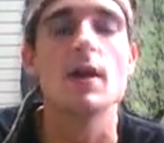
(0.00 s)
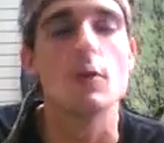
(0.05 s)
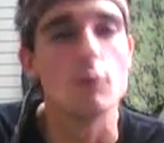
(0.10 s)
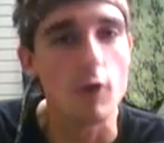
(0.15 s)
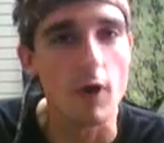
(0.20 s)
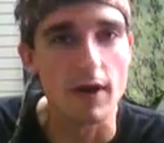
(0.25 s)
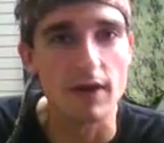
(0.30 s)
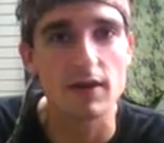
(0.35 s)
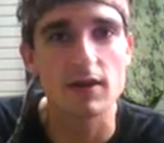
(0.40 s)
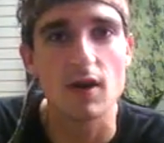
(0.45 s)

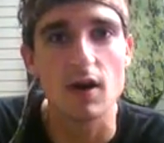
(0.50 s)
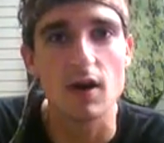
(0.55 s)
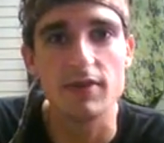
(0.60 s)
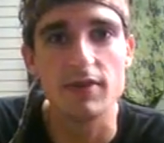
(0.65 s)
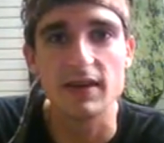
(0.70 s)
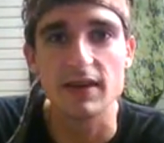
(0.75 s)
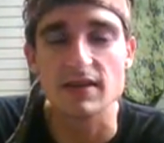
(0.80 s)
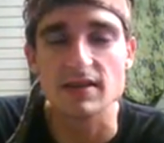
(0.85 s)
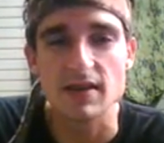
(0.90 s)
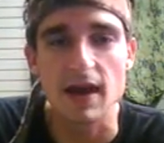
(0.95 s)
run and
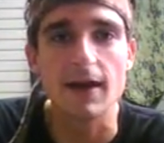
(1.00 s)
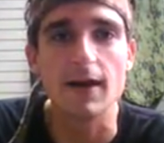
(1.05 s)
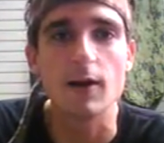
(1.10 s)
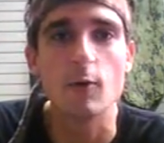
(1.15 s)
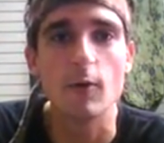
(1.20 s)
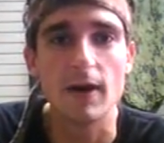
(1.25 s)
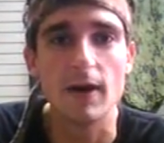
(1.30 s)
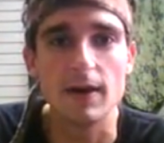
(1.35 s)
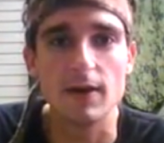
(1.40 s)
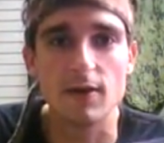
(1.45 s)
gun the
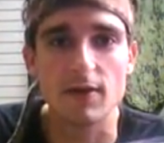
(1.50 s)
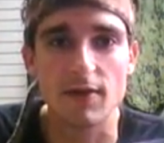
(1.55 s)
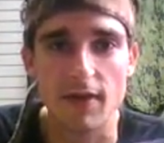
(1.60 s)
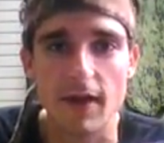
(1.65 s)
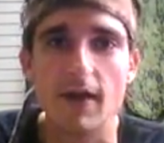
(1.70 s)
entire way you're